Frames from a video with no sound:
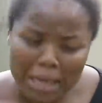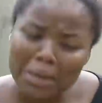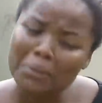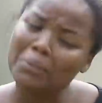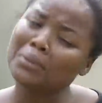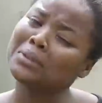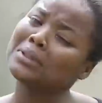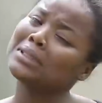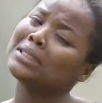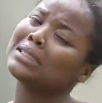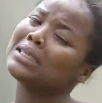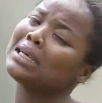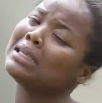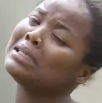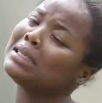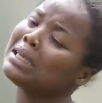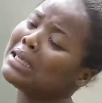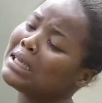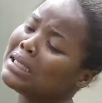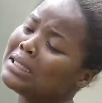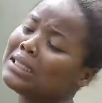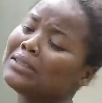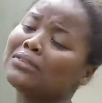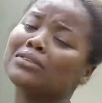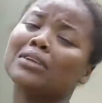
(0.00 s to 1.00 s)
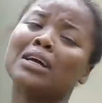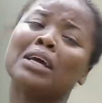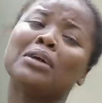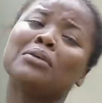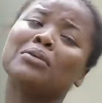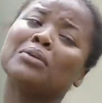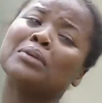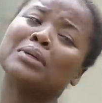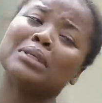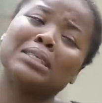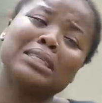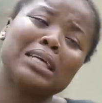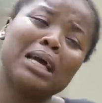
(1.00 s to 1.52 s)
I don't want to sound negative, so that
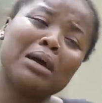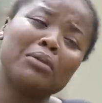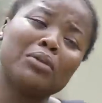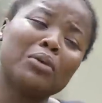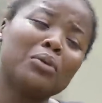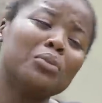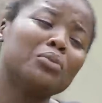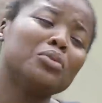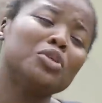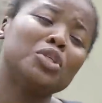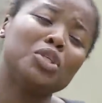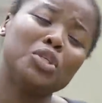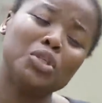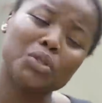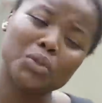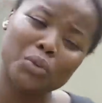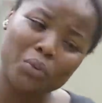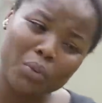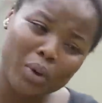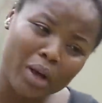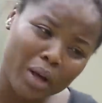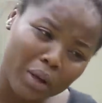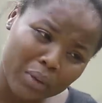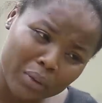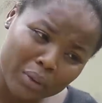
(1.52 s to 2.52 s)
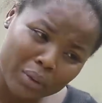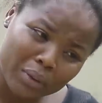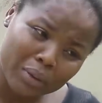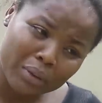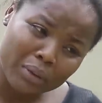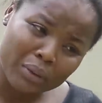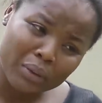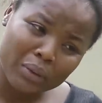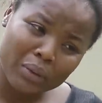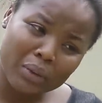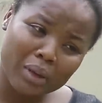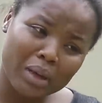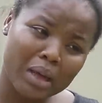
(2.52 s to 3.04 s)
you not say I don't wish you well.
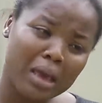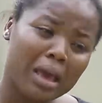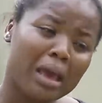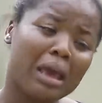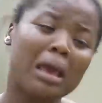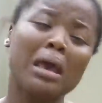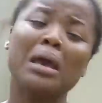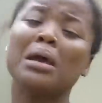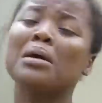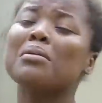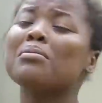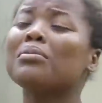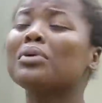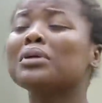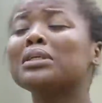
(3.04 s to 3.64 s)
Eh? Mm.